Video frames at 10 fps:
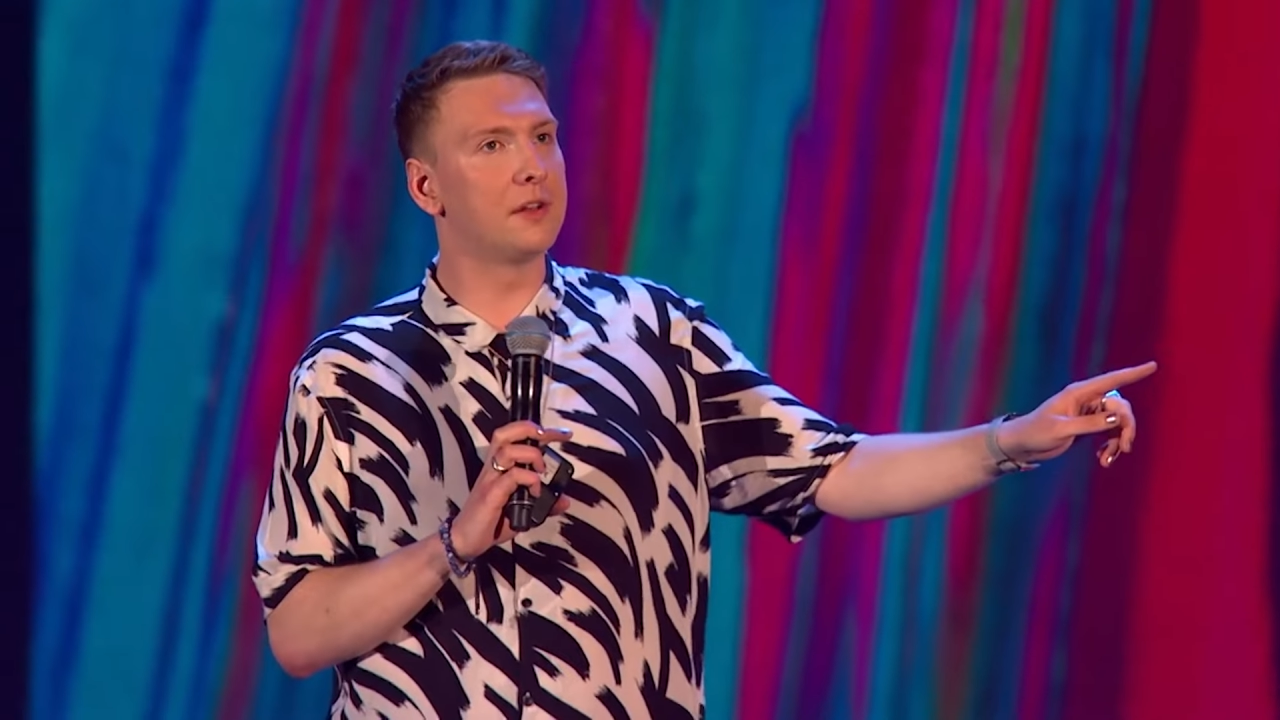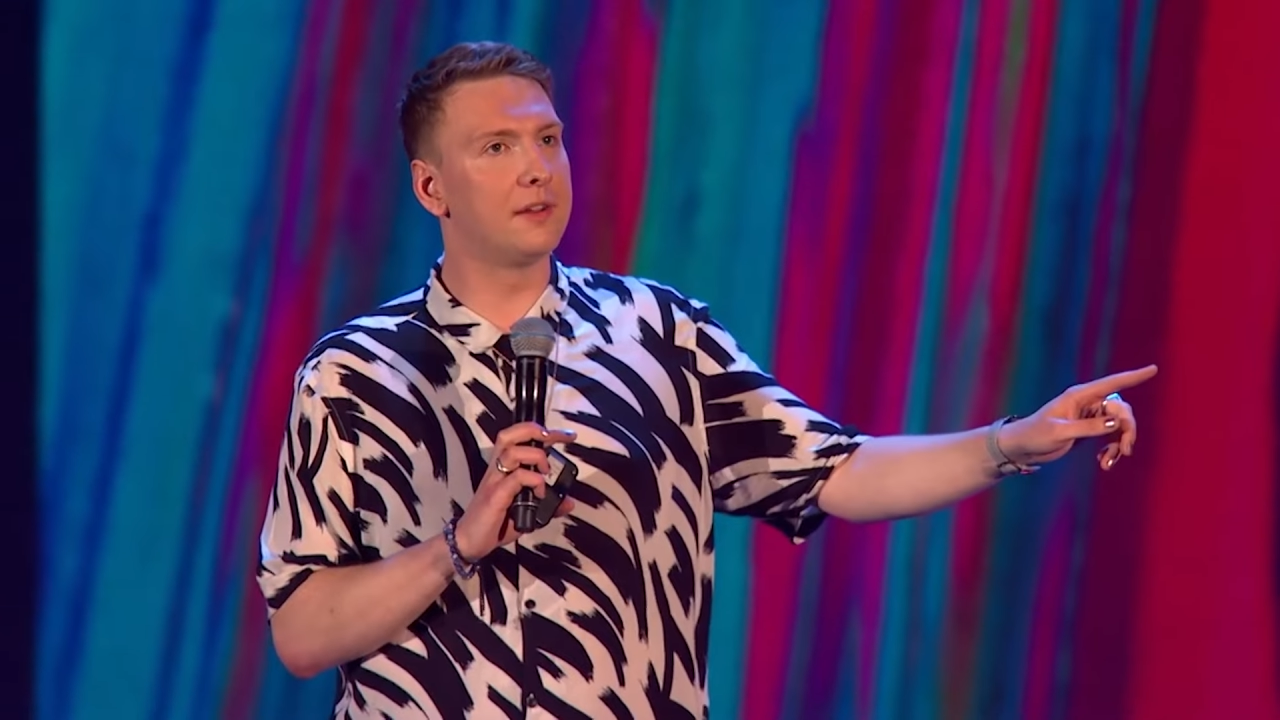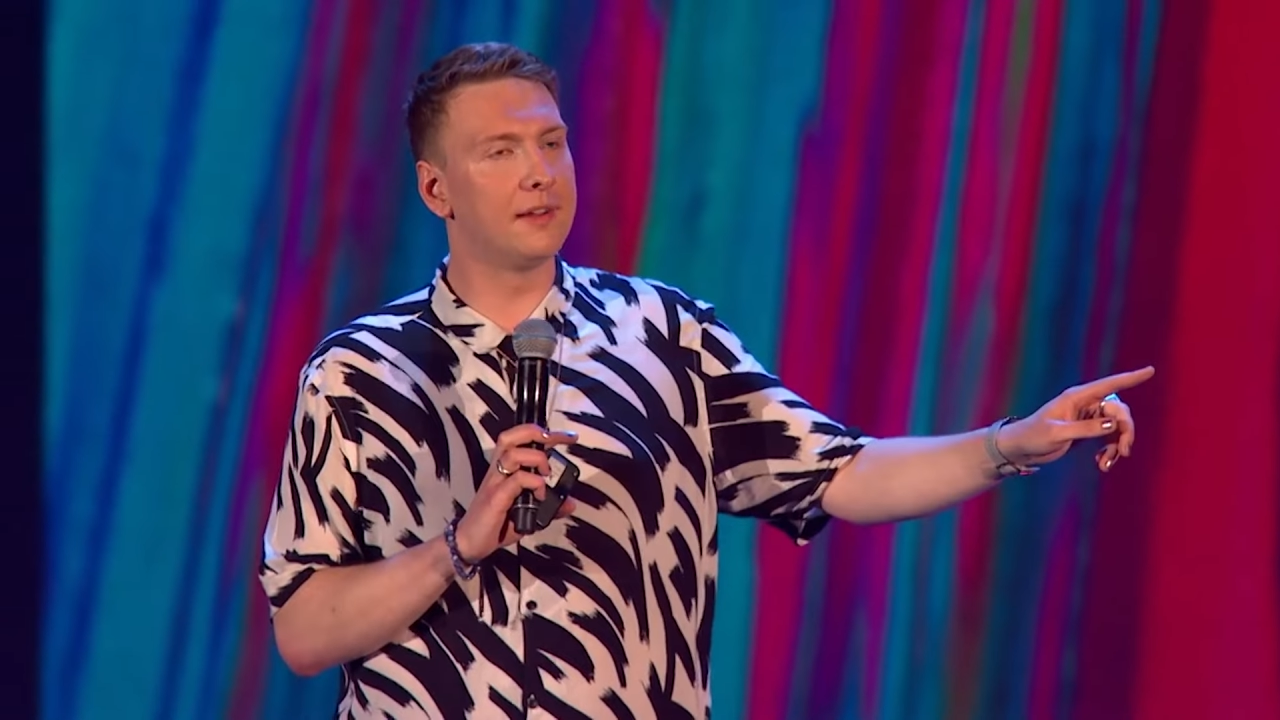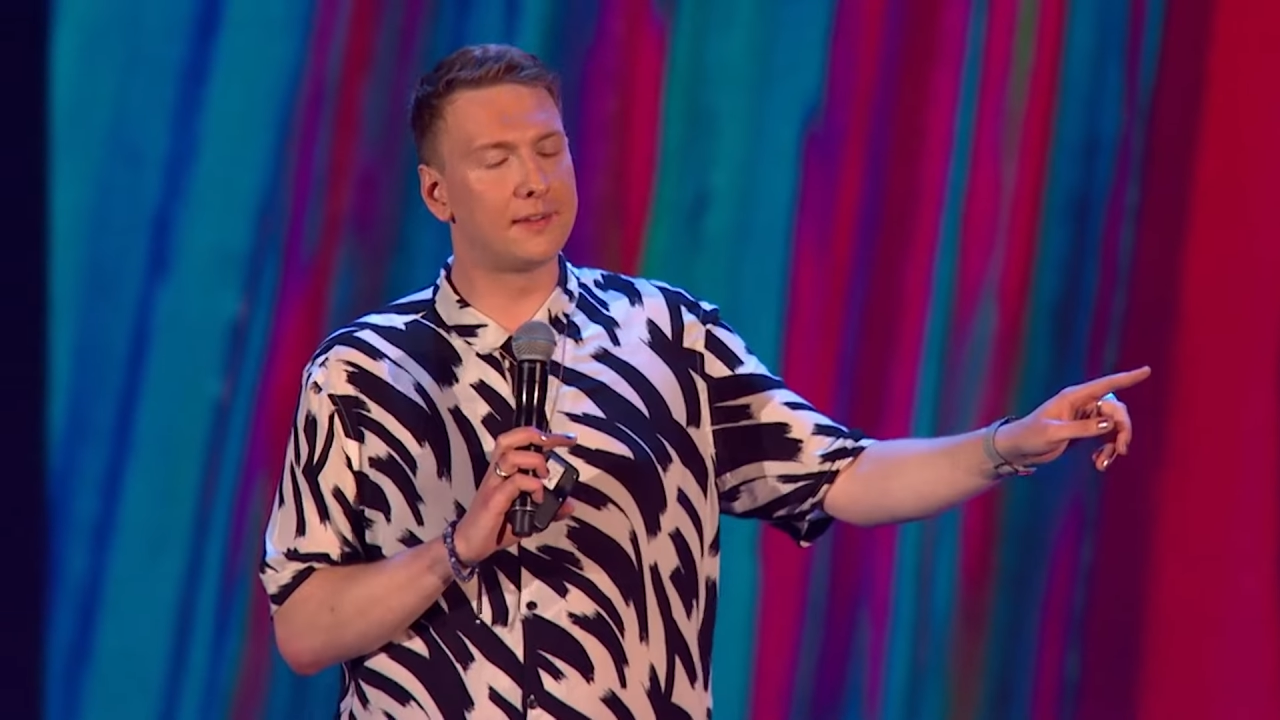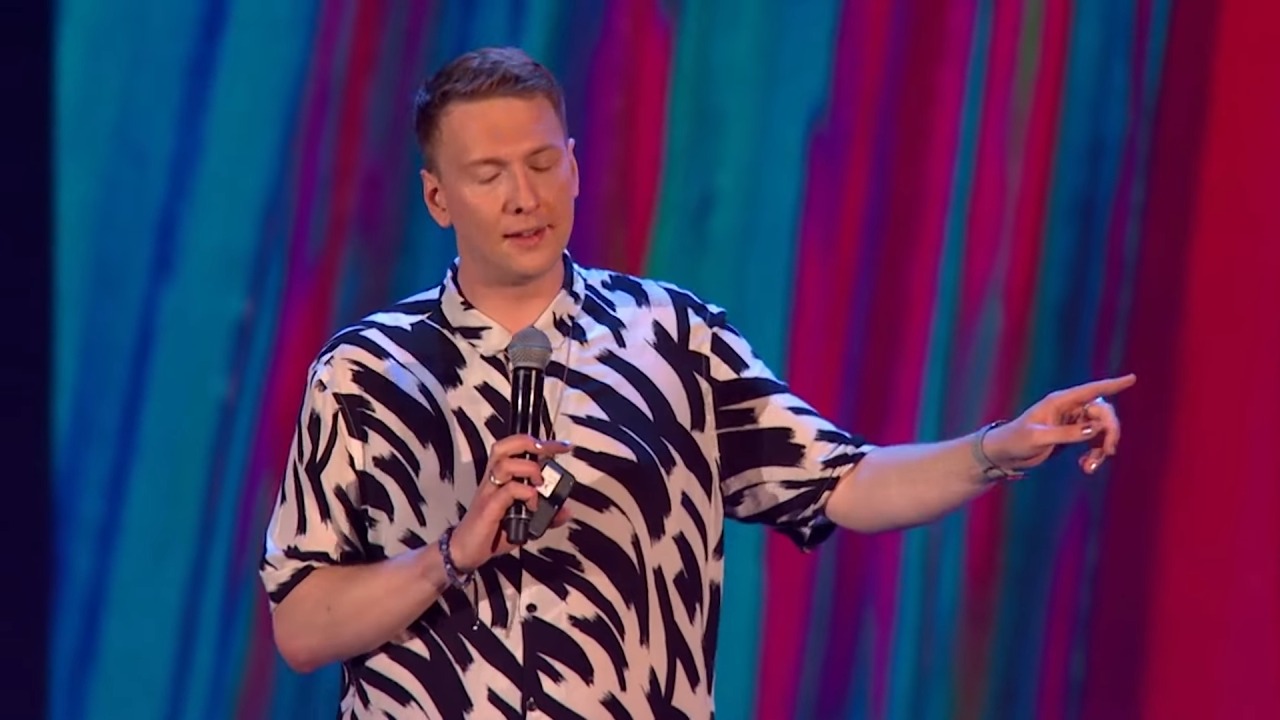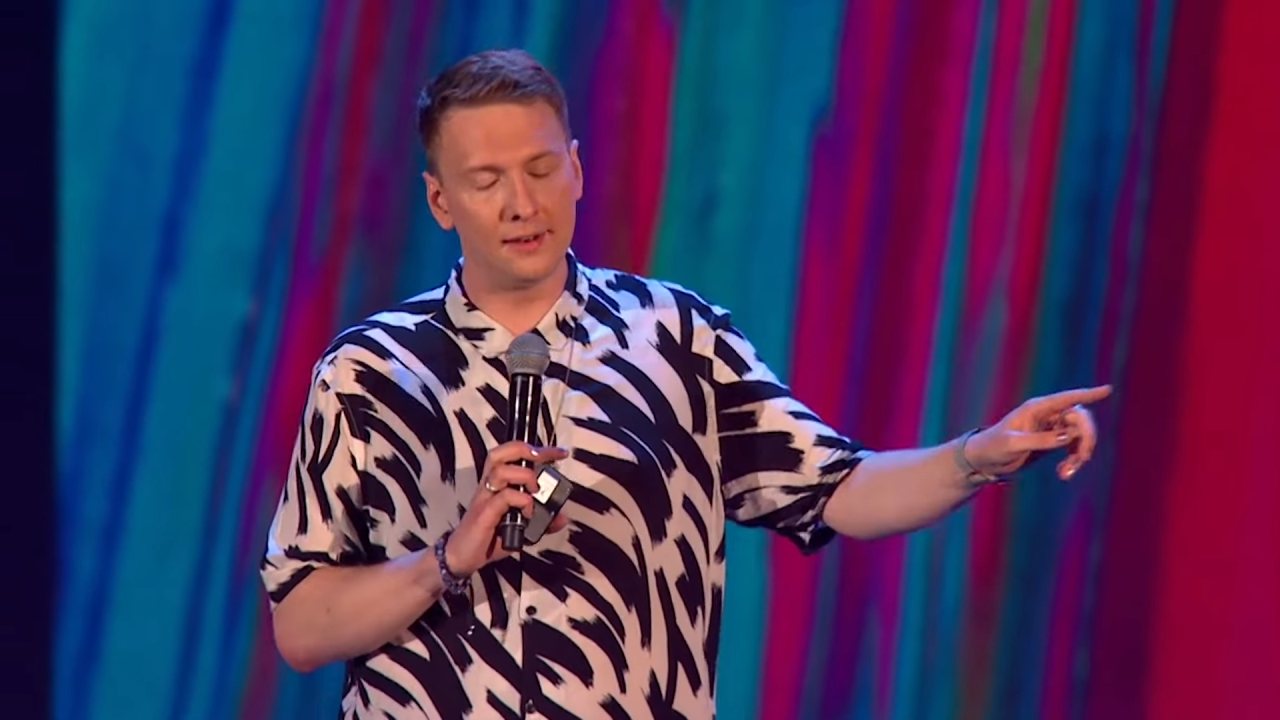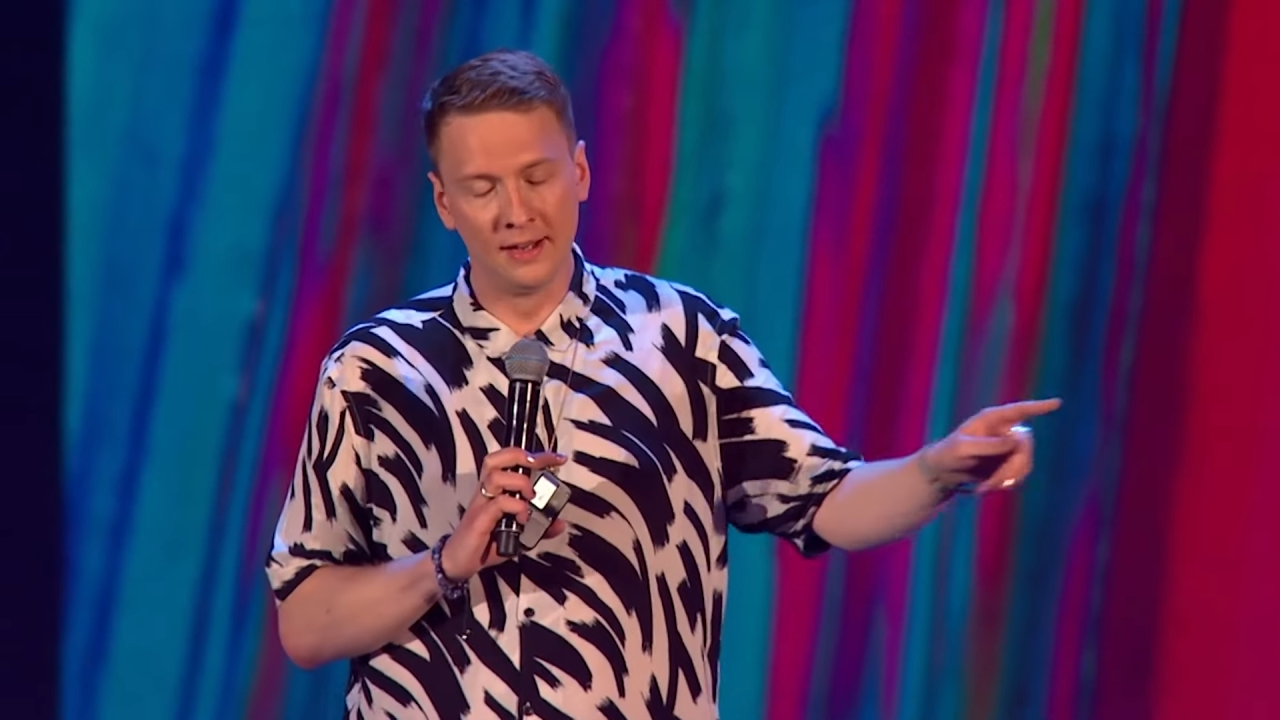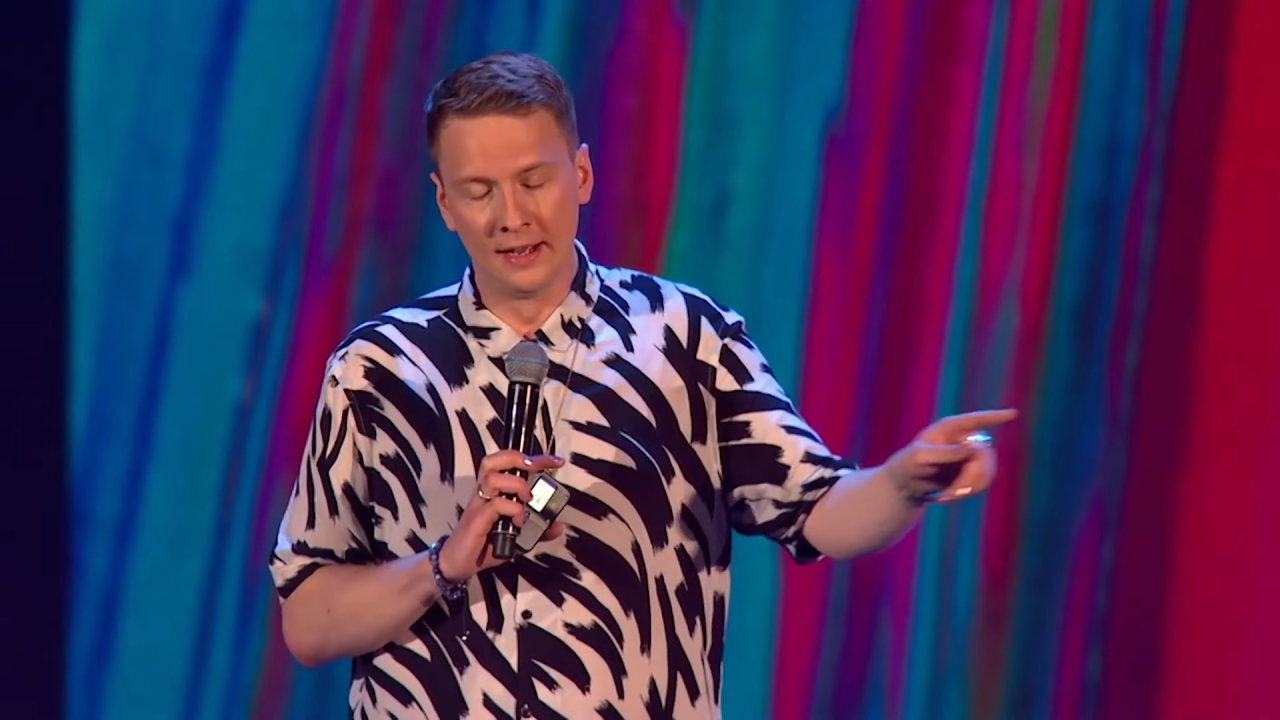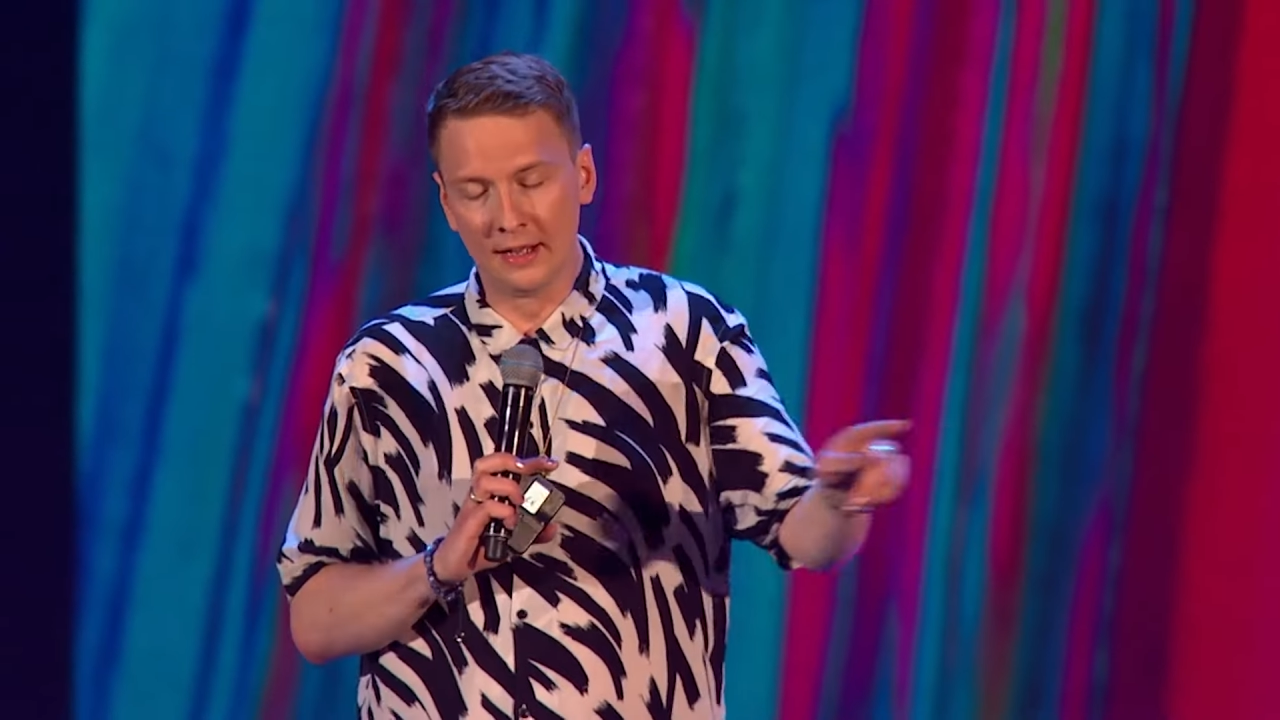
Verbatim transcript: are these in.